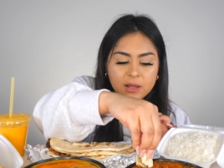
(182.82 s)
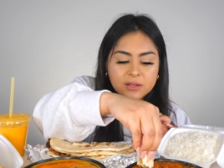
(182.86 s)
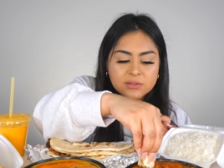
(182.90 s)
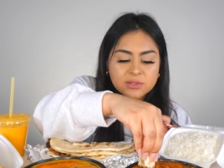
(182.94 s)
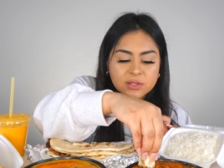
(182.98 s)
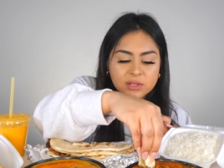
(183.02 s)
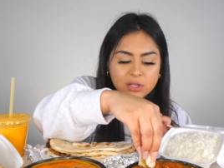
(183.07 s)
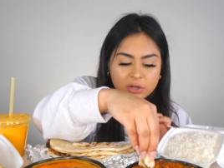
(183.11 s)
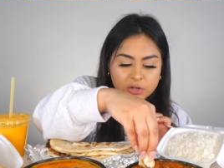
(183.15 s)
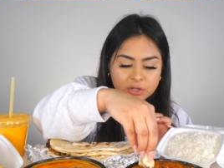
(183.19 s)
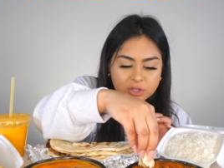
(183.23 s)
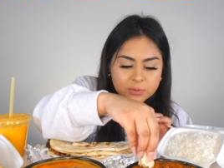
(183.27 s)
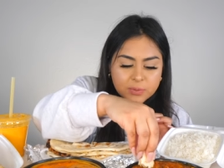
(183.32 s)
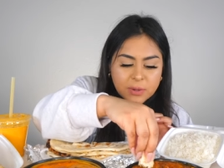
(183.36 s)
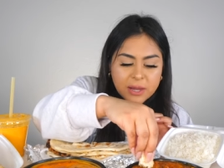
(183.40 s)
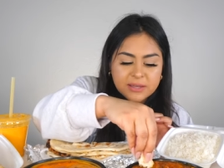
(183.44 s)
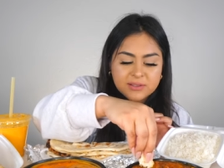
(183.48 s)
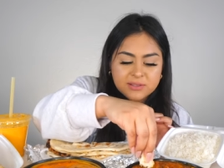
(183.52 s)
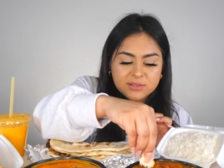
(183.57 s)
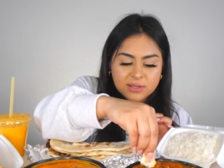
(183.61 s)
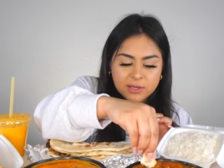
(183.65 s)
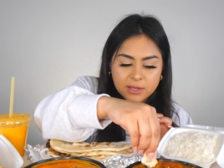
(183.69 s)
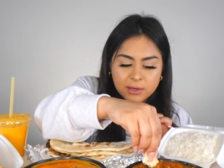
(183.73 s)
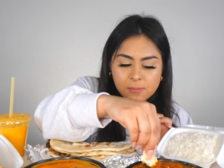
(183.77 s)
It's a little
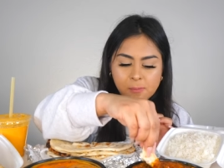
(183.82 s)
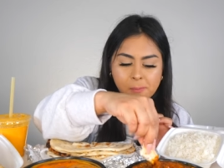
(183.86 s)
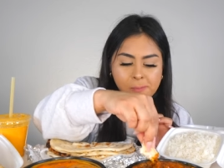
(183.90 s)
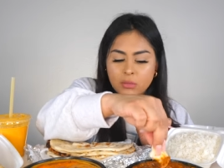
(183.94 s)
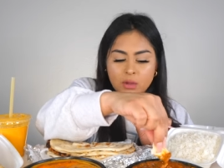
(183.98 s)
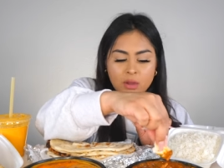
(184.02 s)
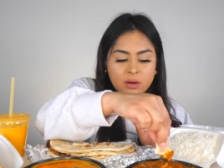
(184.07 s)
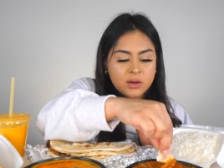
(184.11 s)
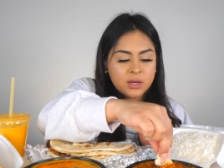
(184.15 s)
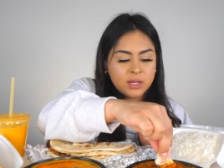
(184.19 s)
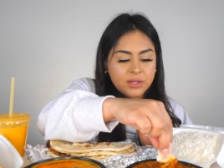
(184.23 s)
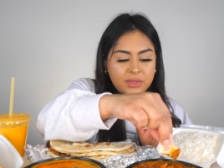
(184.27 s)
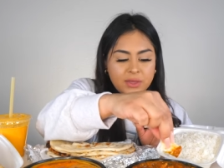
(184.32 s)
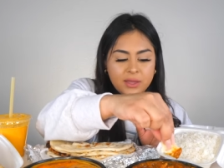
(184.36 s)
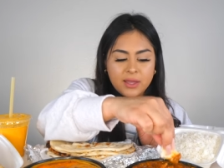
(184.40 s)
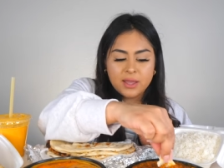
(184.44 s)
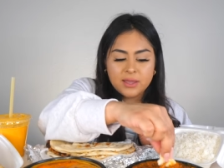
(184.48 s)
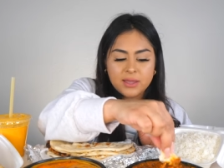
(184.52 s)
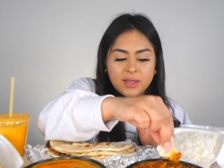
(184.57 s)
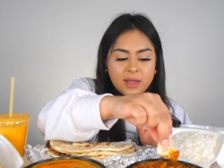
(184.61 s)
spicy, nothing I